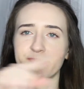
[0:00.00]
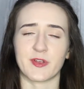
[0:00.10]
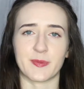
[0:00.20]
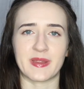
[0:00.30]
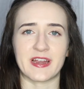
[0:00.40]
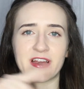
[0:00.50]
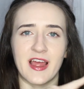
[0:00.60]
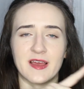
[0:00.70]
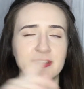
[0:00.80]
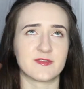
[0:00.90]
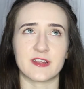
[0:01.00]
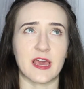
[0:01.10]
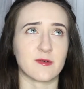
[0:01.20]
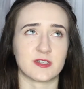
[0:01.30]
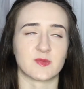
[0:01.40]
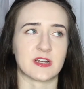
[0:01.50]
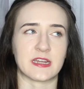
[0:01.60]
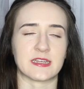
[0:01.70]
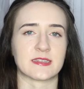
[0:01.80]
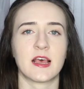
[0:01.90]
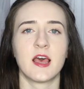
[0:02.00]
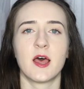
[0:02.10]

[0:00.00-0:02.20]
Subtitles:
I always forget which one it is.